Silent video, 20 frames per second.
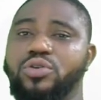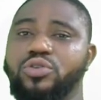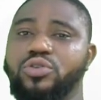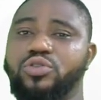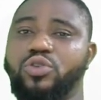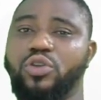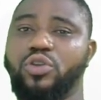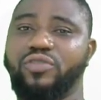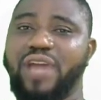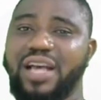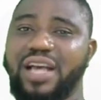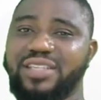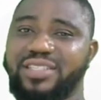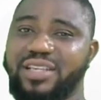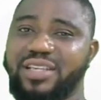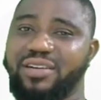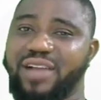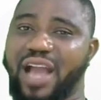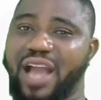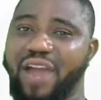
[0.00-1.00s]
So that
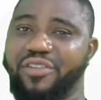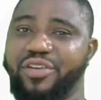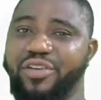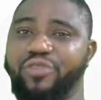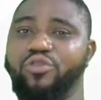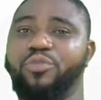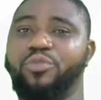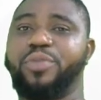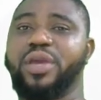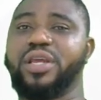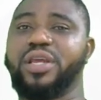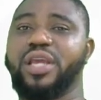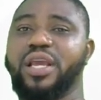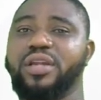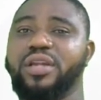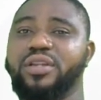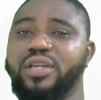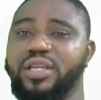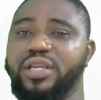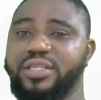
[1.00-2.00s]
cell can regroup
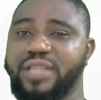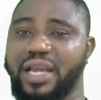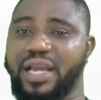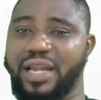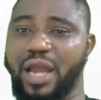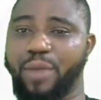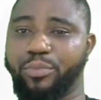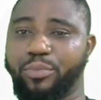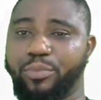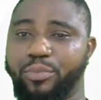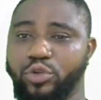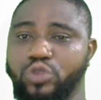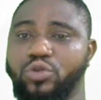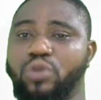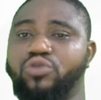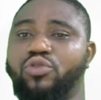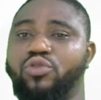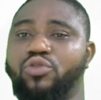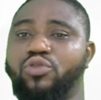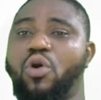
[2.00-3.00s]
again. It can now produce
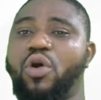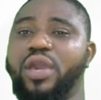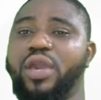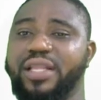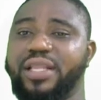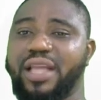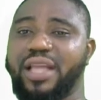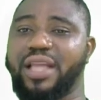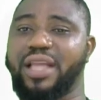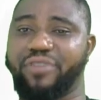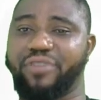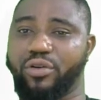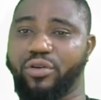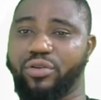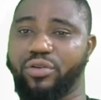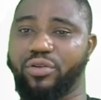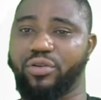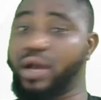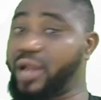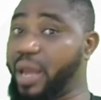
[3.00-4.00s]
what we call
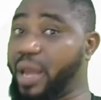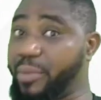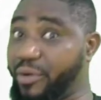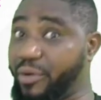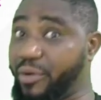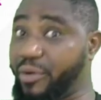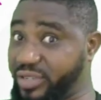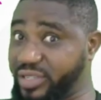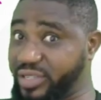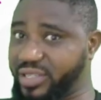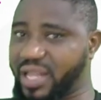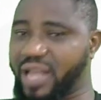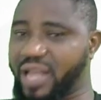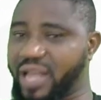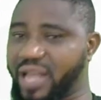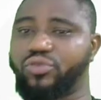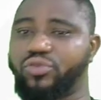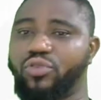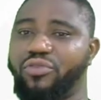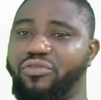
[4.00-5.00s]
interferon. There will now be
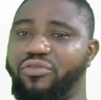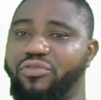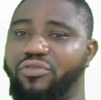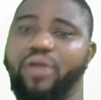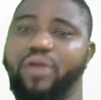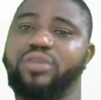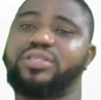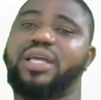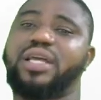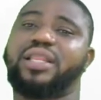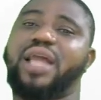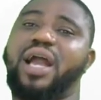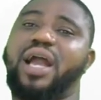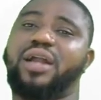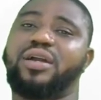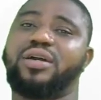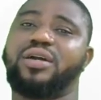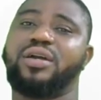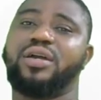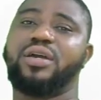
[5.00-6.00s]
resistance to virus attack.
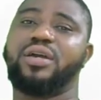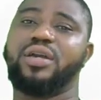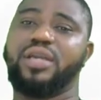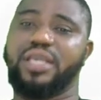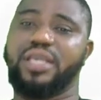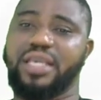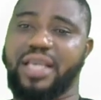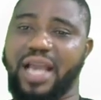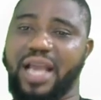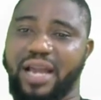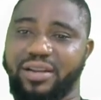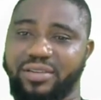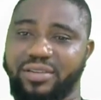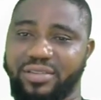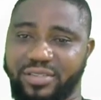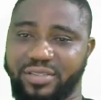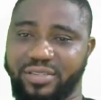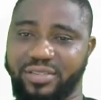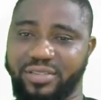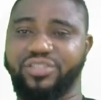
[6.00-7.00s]
It can
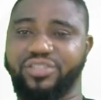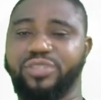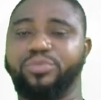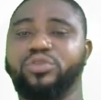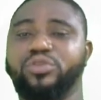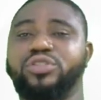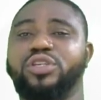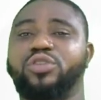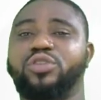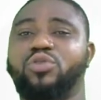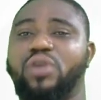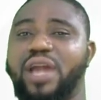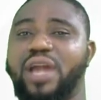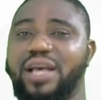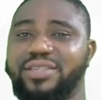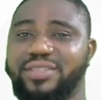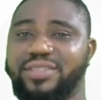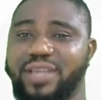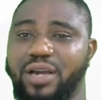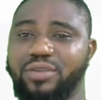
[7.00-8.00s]
distribute it to
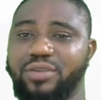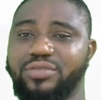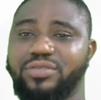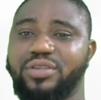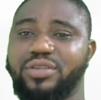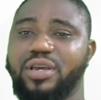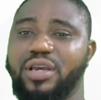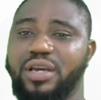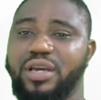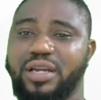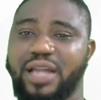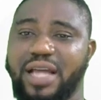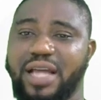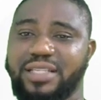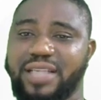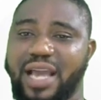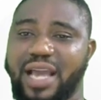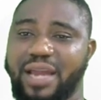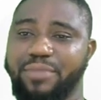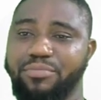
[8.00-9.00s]
other cells
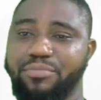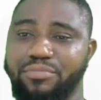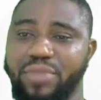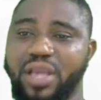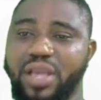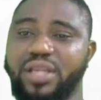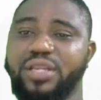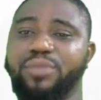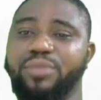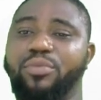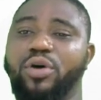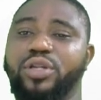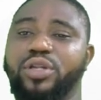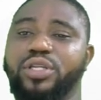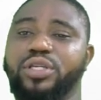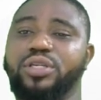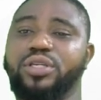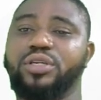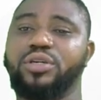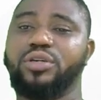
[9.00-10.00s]
that can make the
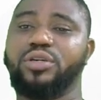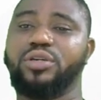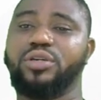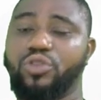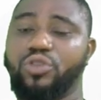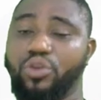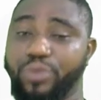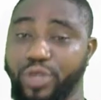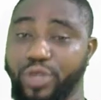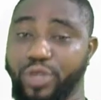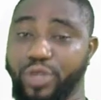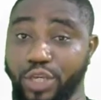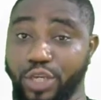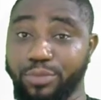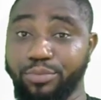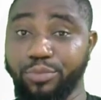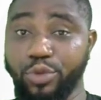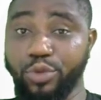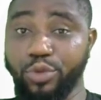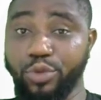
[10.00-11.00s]
body to be
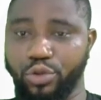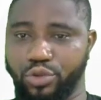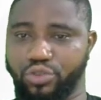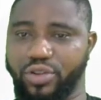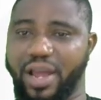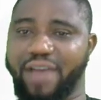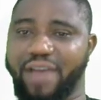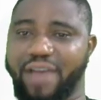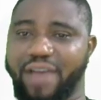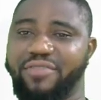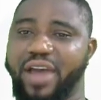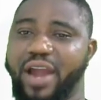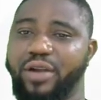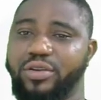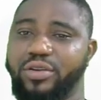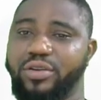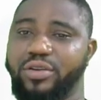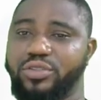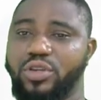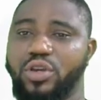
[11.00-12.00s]
immune to that
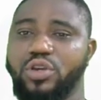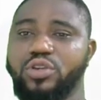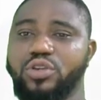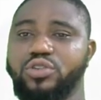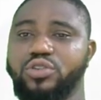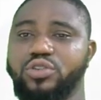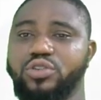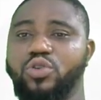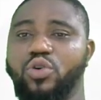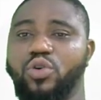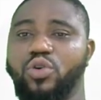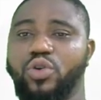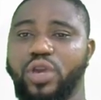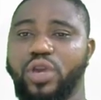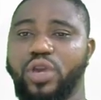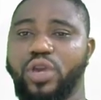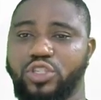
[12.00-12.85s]
virus. So